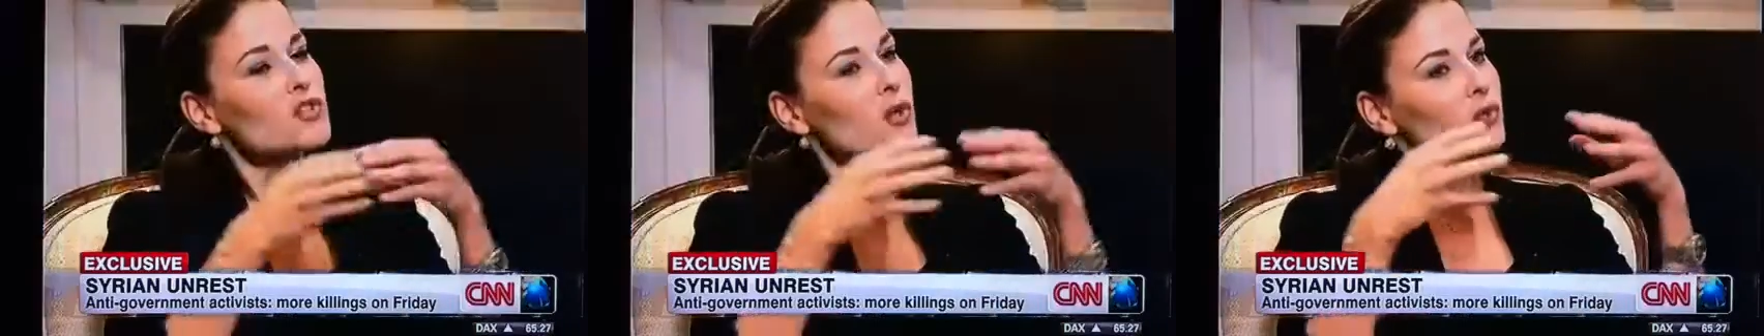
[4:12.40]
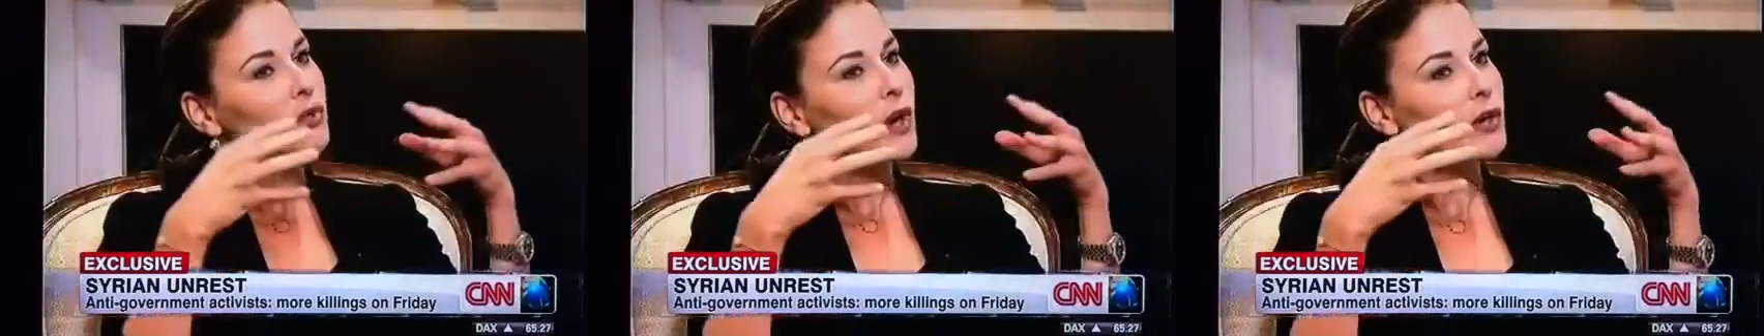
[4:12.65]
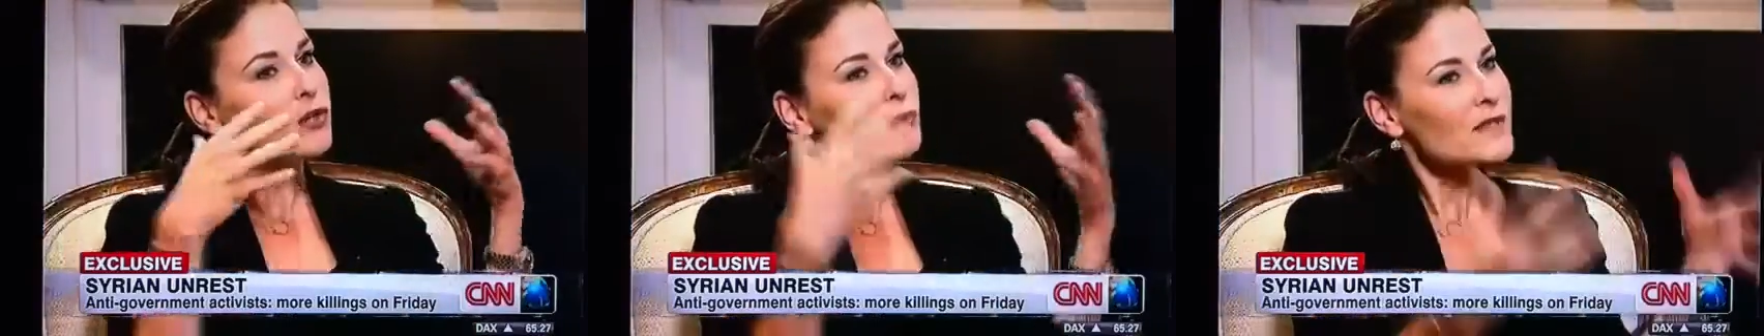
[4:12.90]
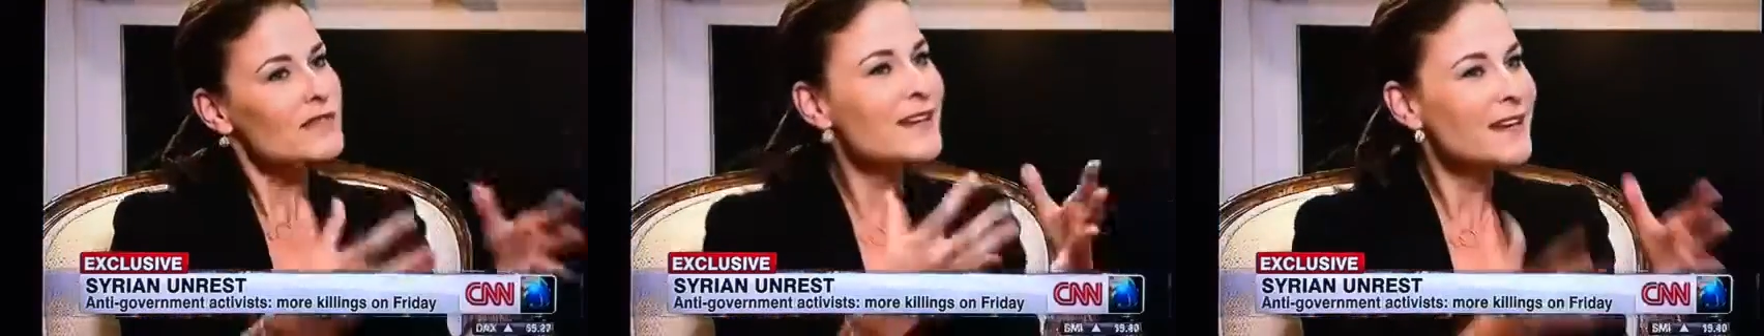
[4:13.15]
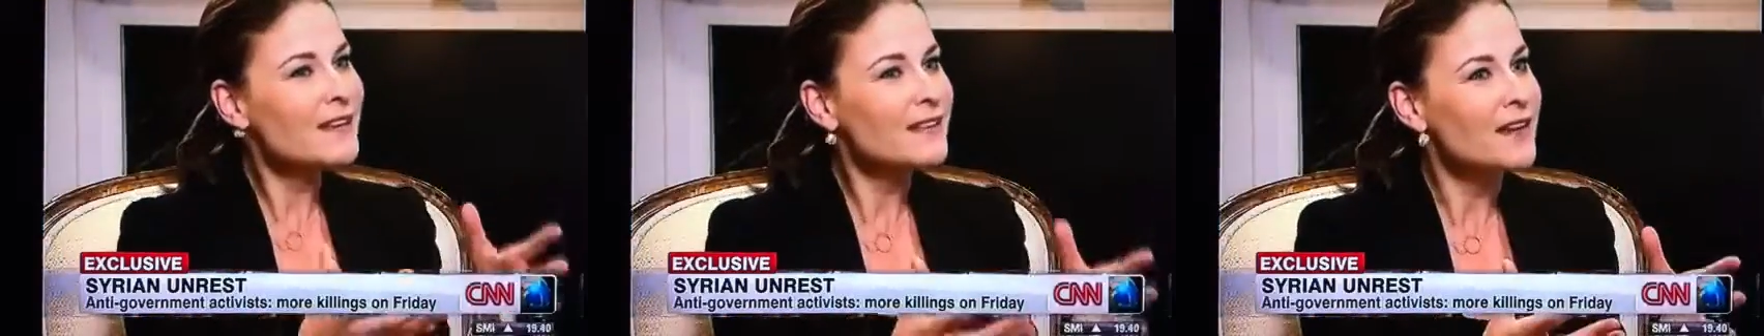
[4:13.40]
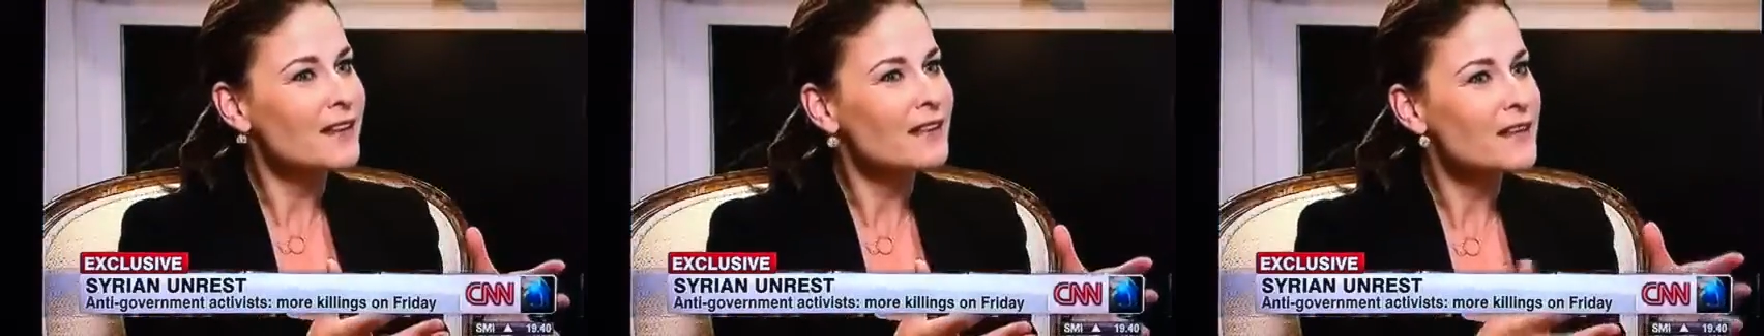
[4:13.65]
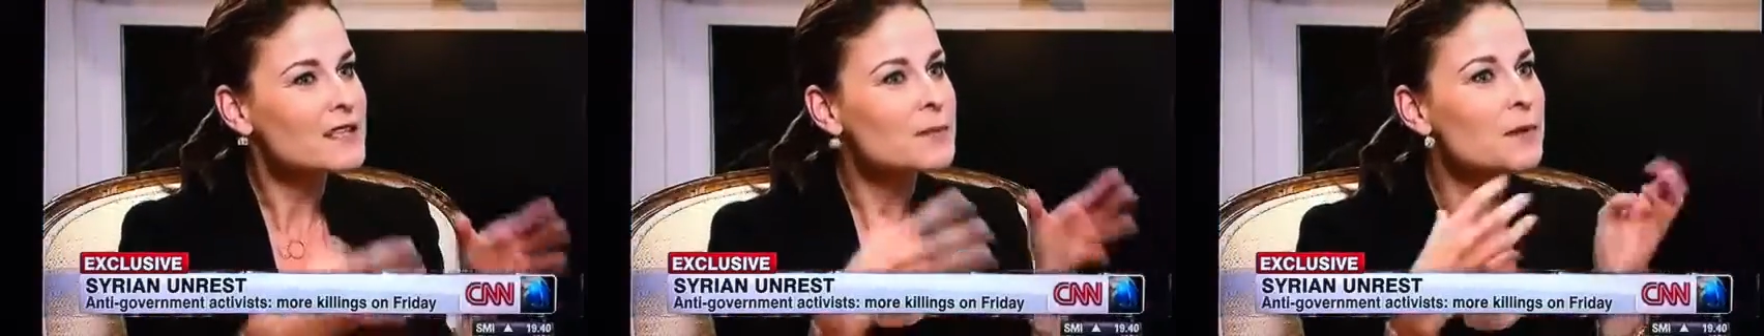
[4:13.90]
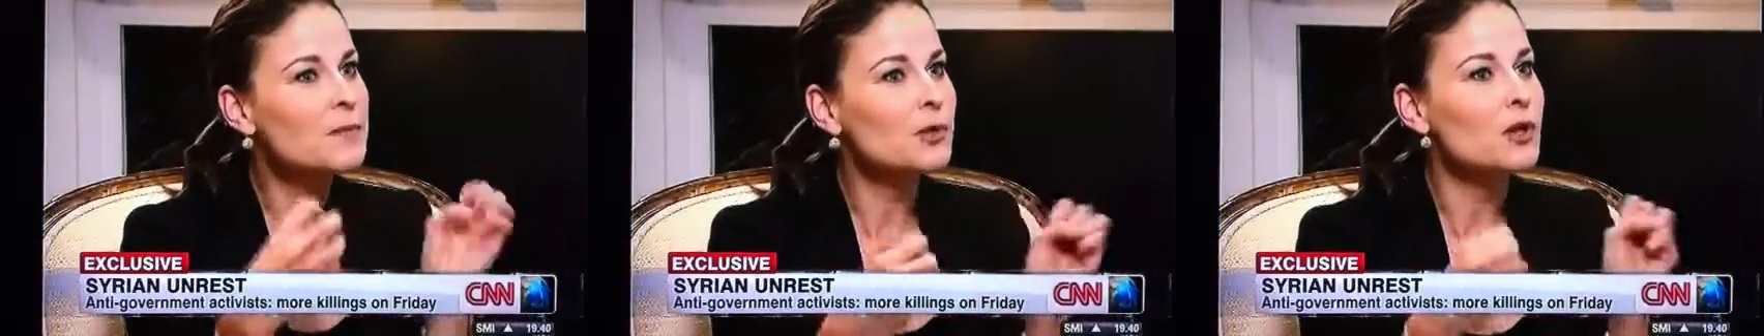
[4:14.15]
So are you saying if that you
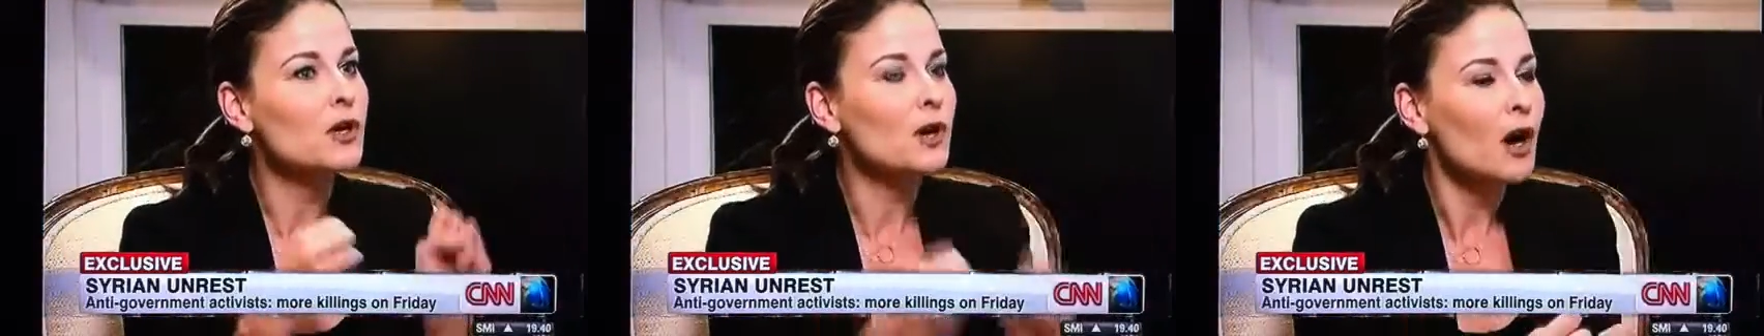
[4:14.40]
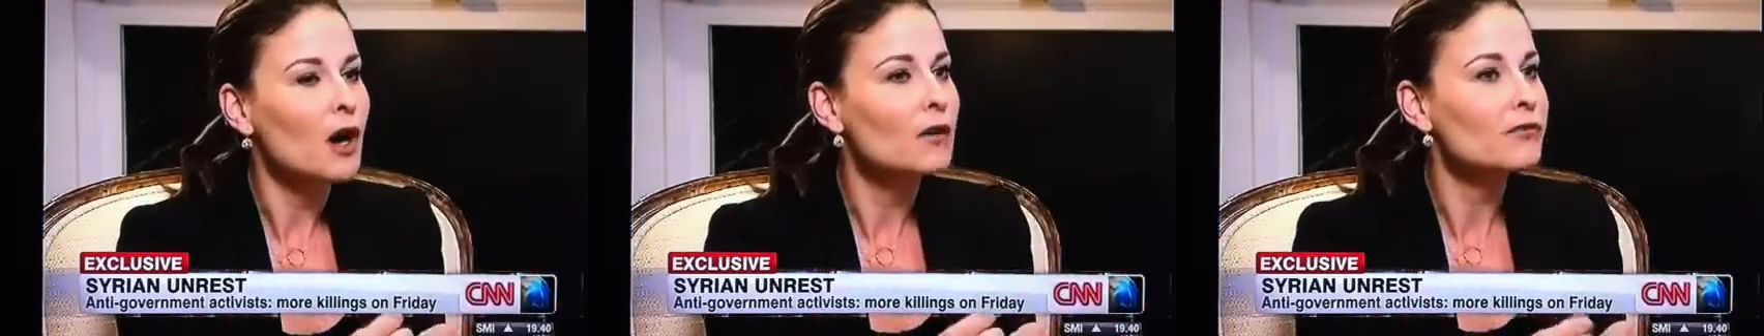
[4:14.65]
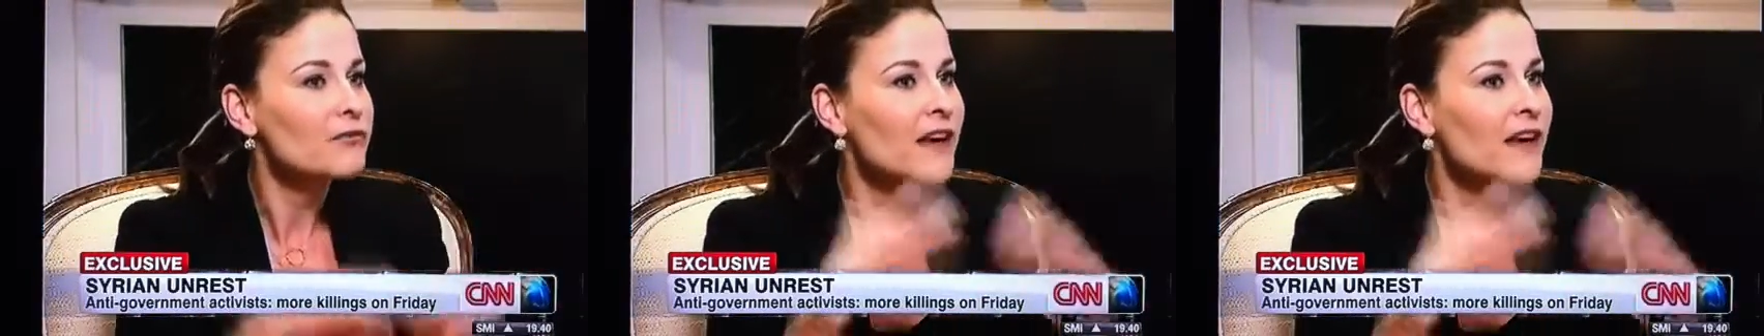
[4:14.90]
these are, people are all